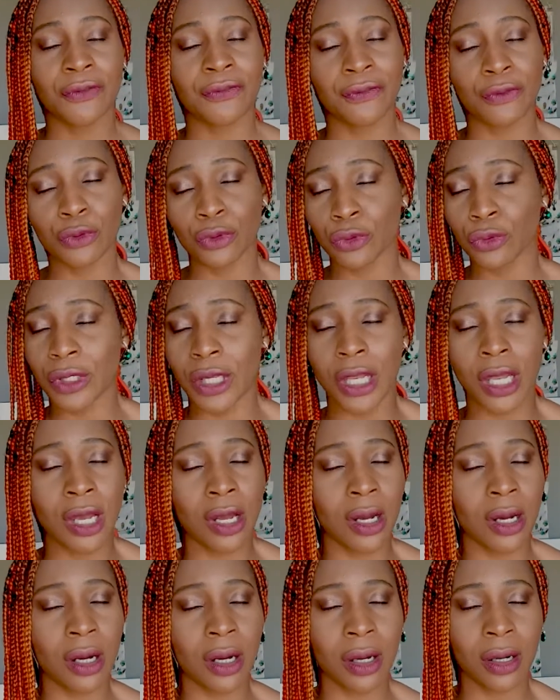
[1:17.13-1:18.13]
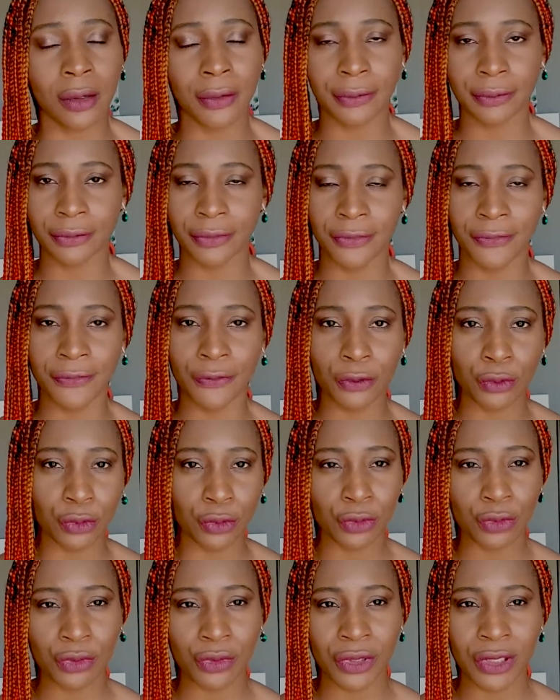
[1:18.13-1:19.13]
food, uh,
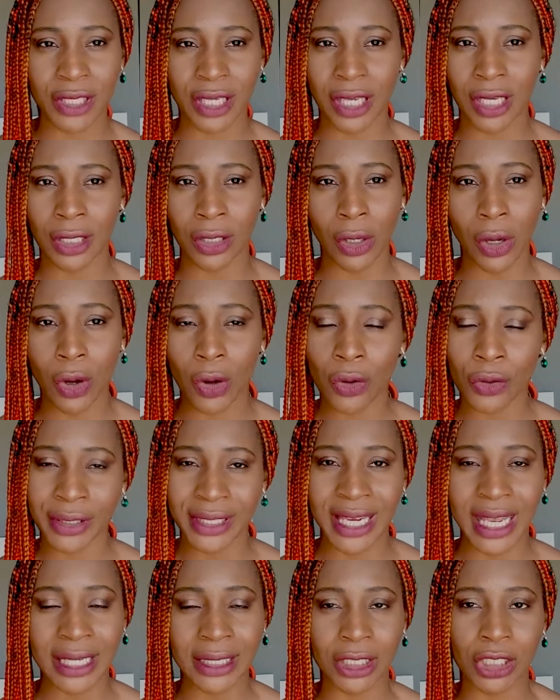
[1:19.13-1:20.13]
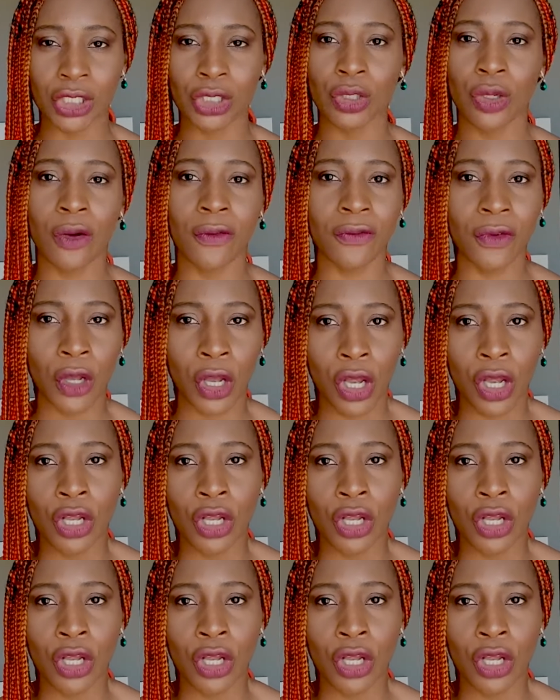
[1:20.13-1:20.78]
food and all that stuff.